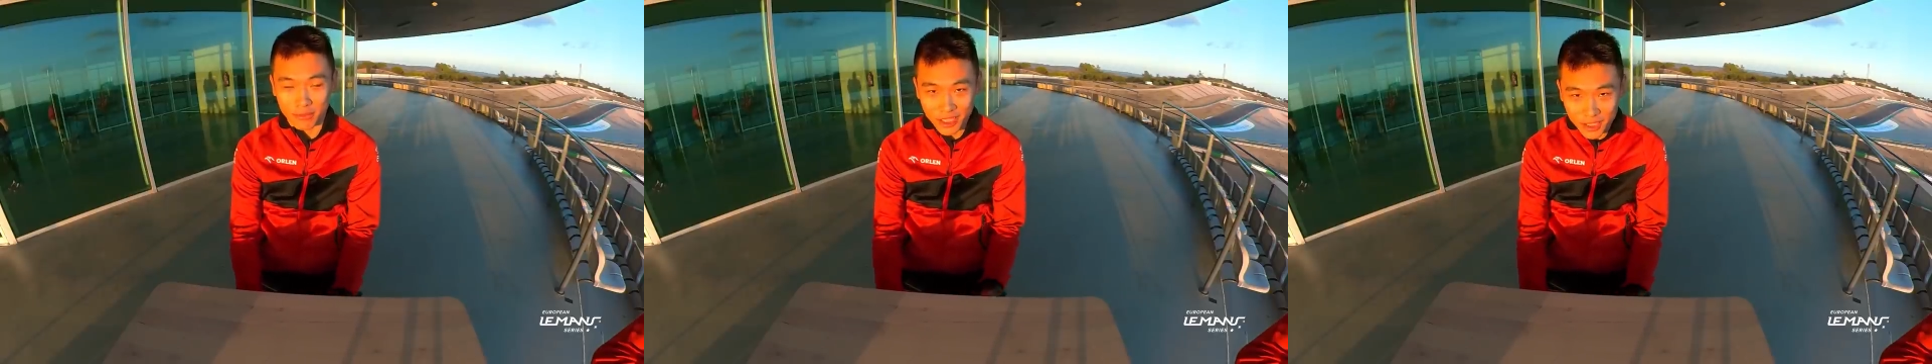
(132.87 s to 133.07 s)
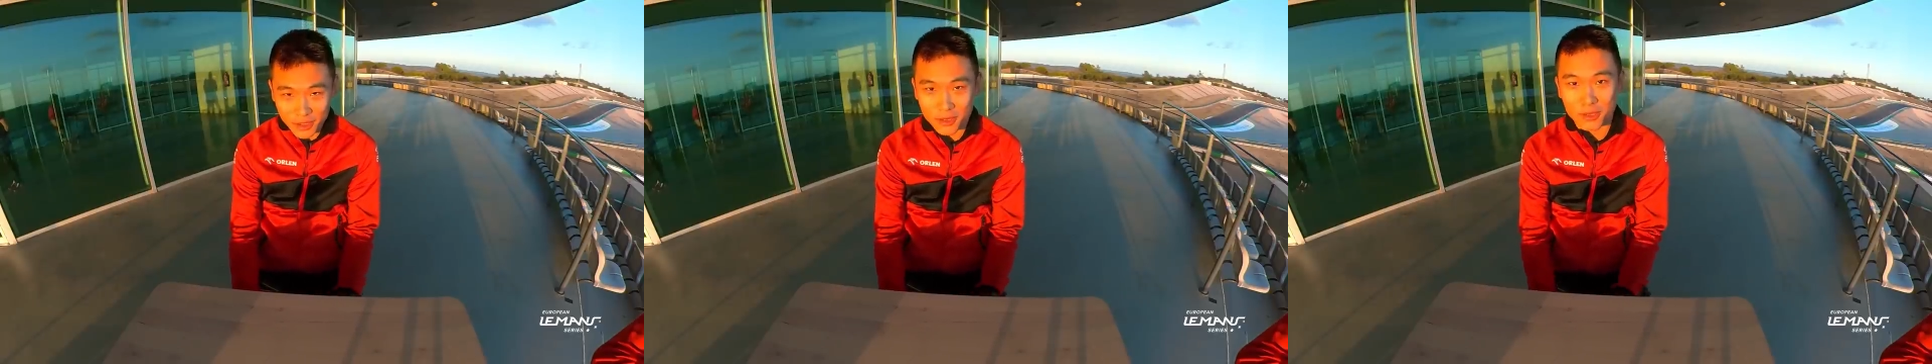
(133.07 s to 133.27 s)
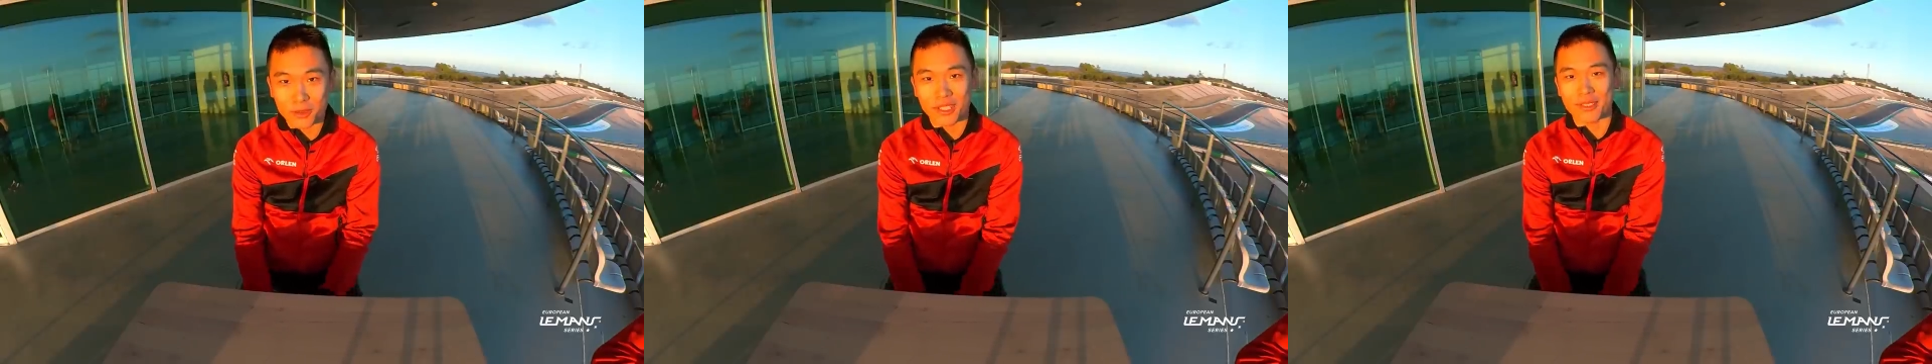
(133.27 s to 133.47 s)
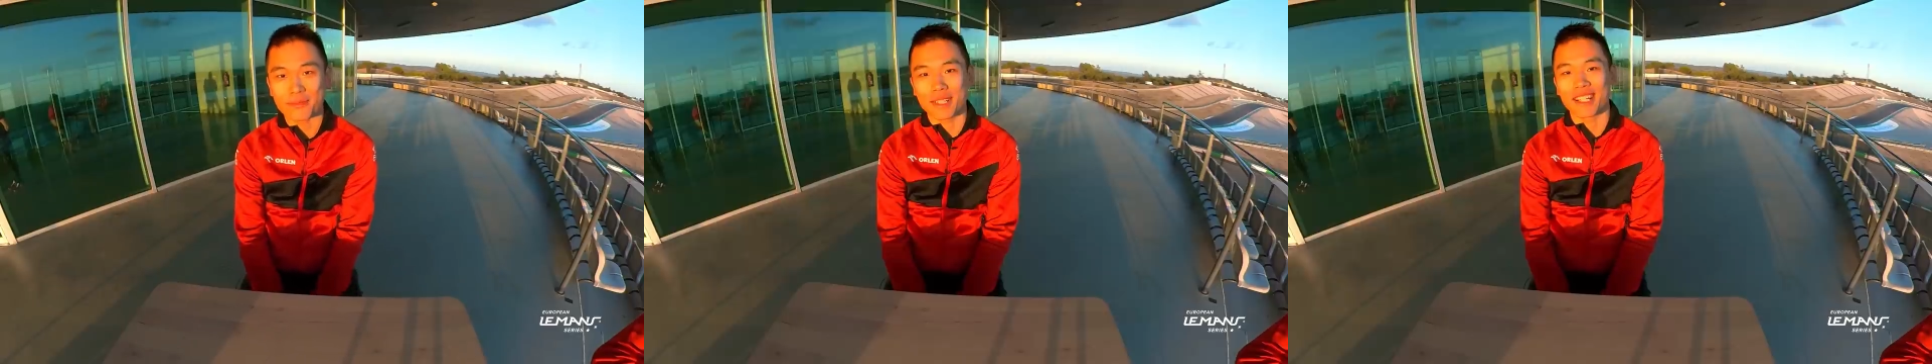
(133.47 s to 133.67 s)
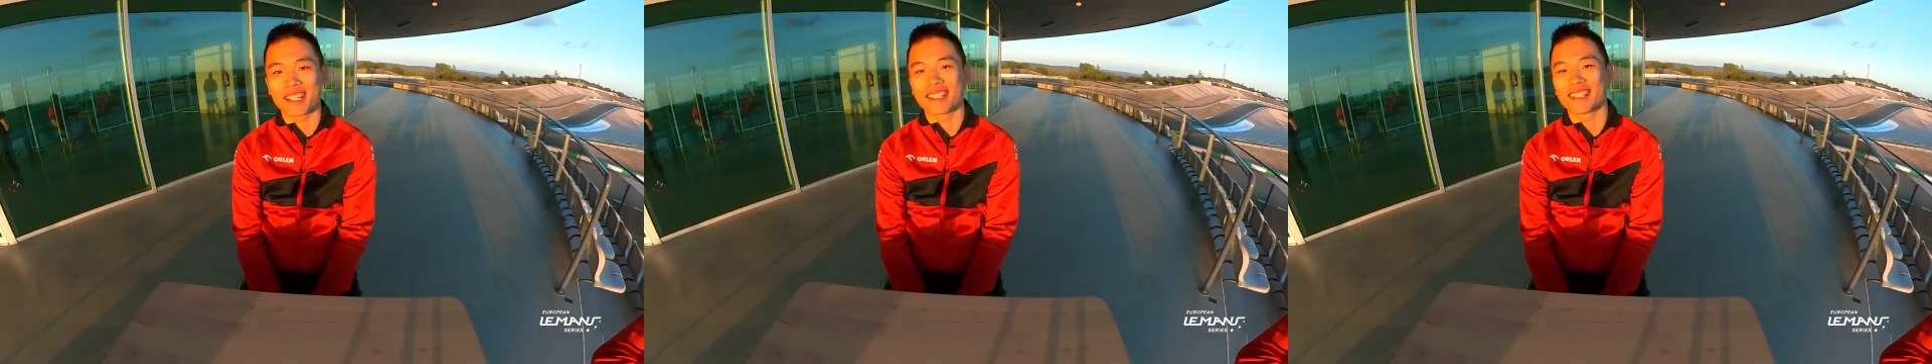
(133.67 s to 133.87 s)
managed to
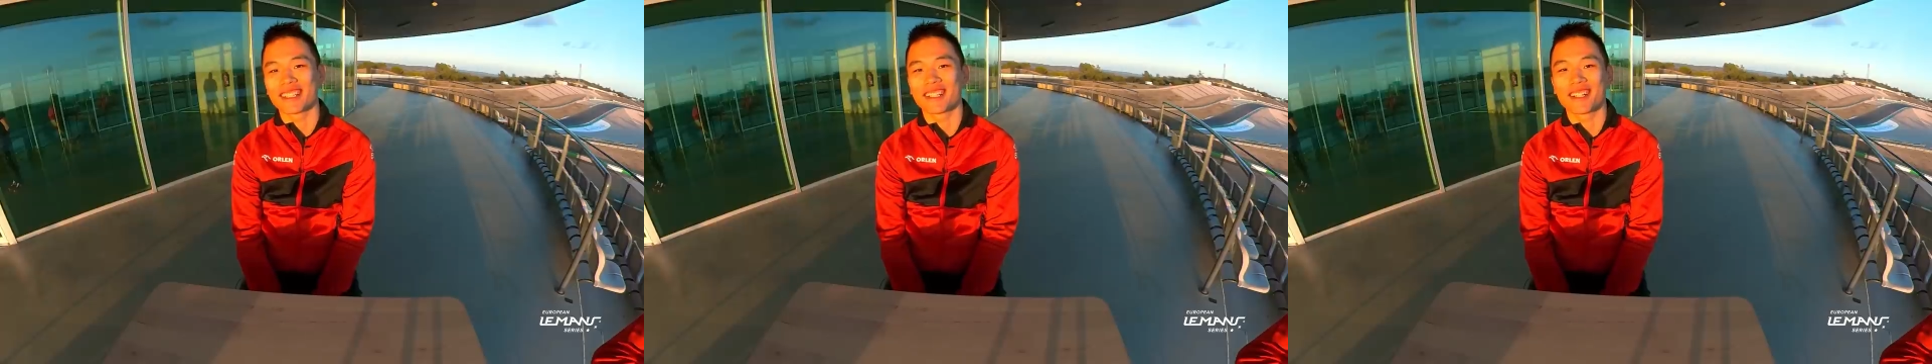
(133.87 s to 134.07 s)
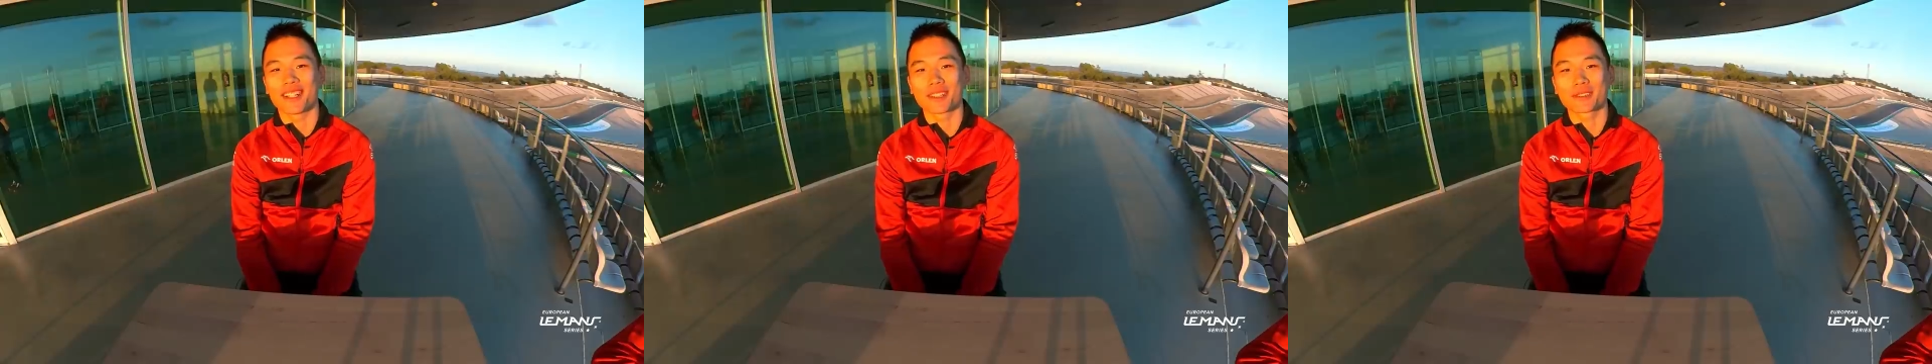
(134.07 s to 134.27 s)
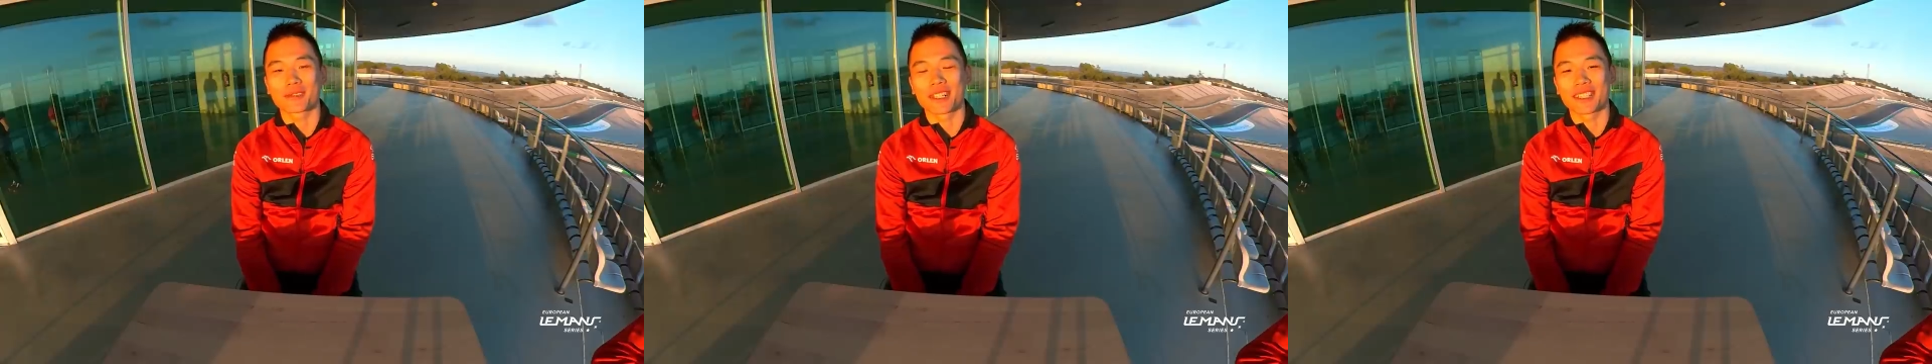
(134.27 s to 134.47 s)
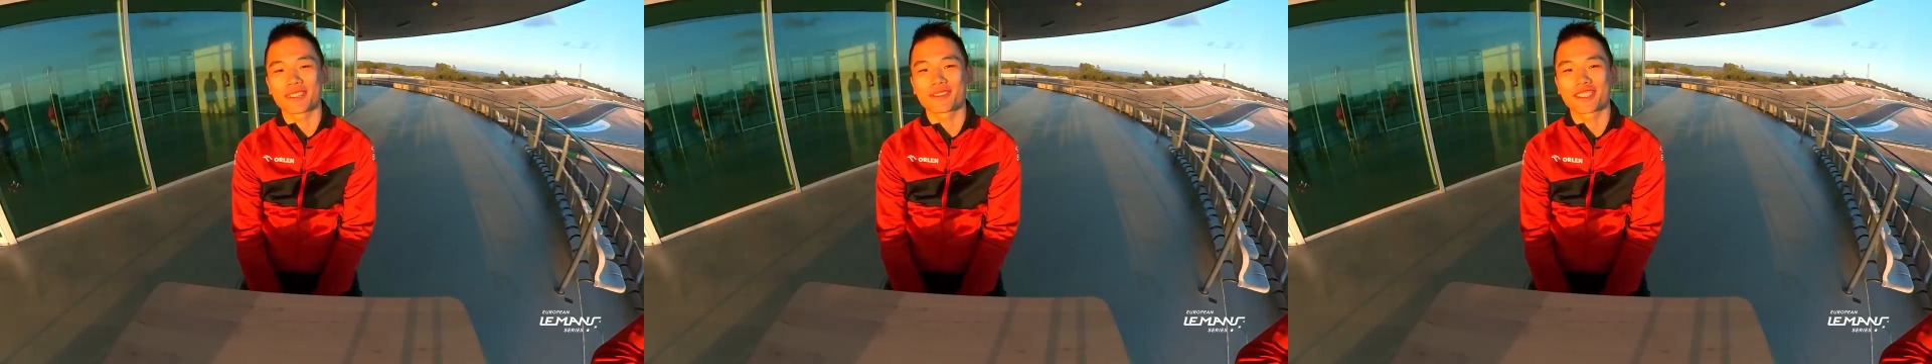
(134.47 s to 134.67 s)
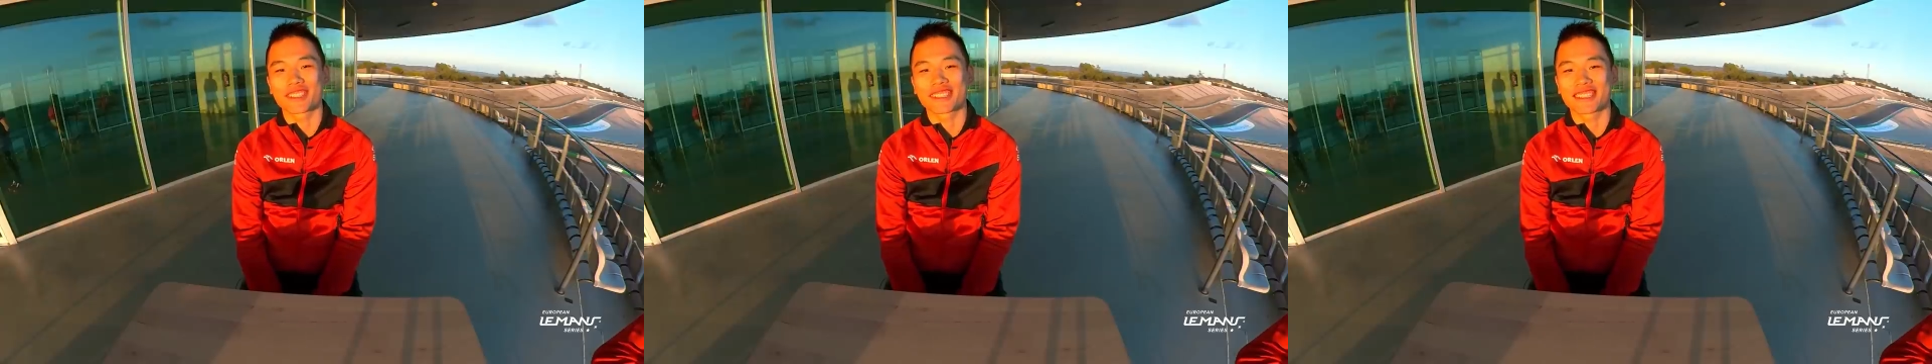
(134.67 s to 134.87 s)
win my uh,
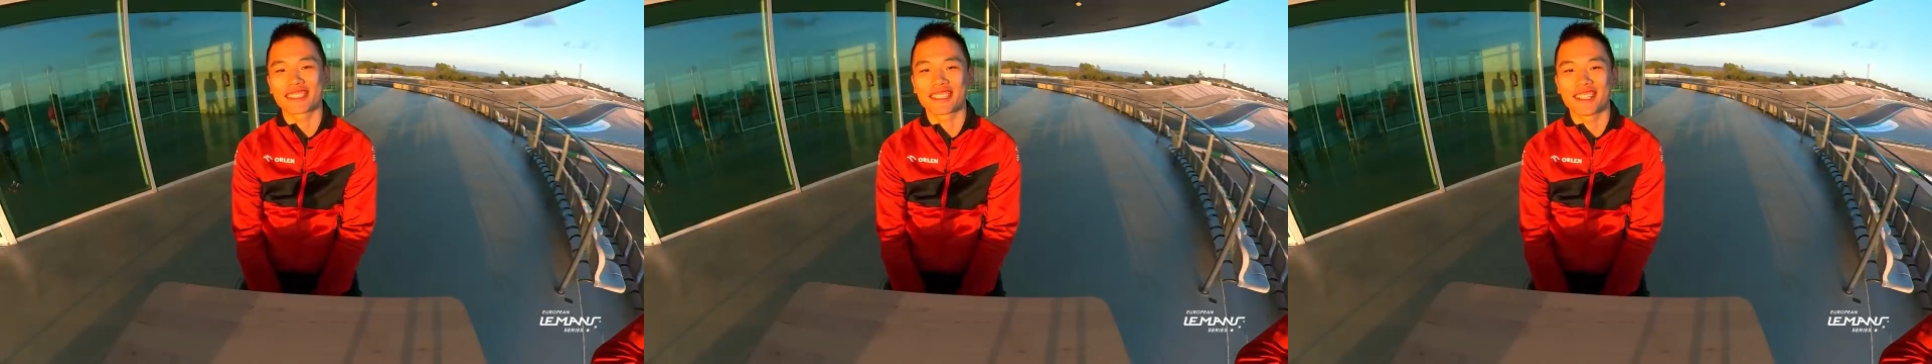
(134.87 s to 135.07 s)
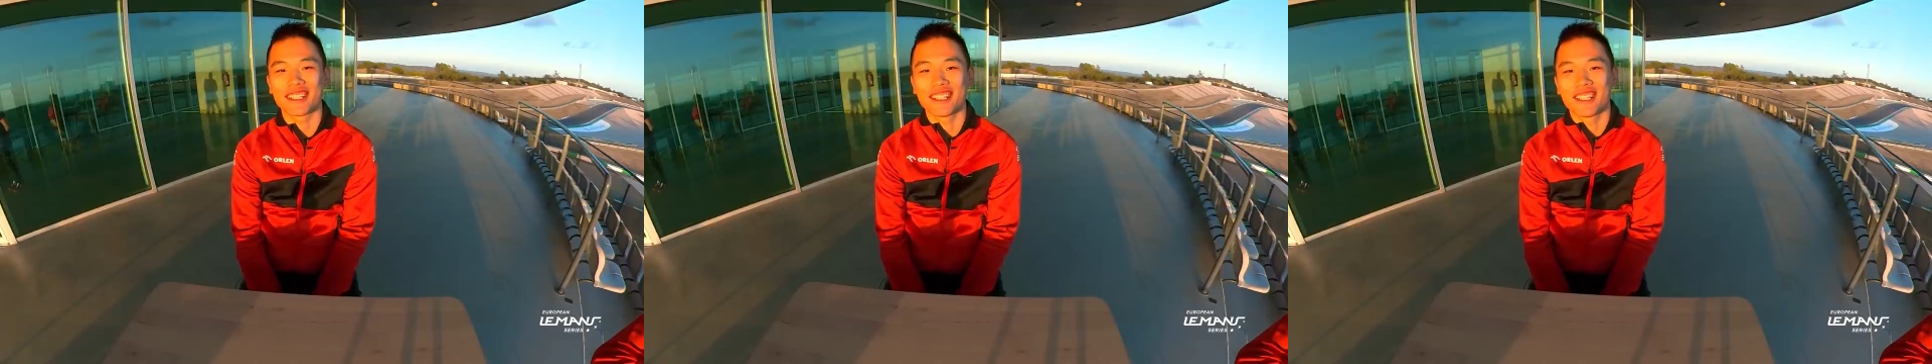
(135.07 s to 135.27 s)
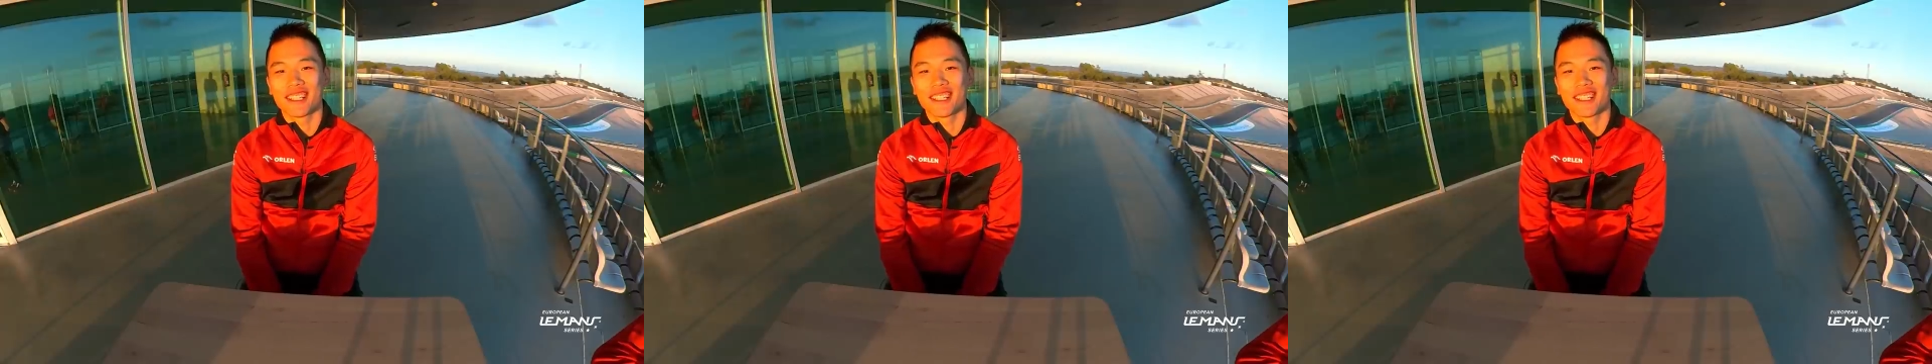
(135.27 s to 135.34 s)
outright first